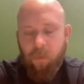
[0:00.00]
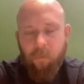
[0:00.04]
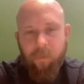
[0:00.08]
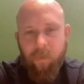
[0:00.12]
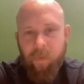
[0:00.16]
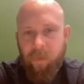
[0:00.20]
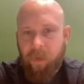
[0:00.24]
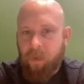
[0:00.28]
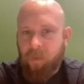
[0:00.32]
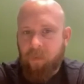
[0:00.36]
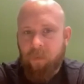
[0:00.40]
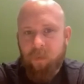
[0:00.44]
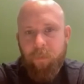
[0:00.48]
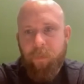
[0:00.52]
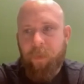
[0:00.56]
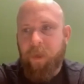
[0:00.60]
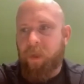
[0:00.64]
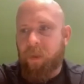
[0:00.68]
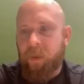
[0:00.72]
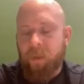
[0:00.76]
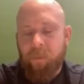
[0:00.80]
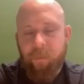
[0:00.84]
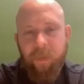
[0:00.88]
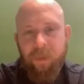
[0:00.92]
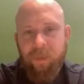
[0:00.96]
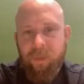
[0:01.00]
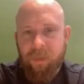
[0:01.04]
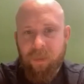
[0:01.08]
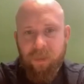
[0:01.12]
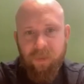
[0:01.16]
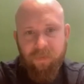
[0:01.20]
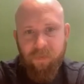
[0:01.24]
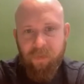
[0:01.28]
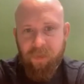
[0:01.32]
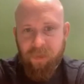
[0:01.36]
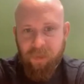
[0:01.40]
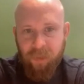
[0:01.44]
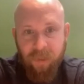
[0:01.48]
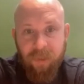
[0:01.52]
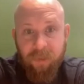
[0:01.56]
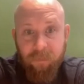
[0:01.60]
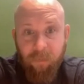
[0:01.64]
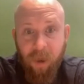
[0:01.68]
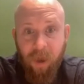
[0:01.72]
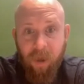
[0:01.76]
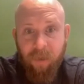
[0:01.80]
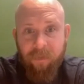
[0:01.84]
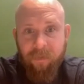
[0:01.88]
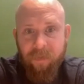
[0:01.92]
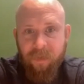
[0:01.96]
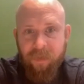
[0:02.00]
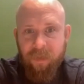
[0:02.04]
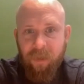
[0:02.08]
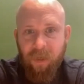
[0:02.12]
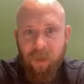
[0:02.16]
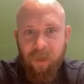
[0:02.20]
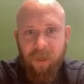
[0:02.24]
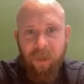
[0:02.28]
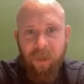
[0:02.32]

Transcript: over there who's been in the business for 6 months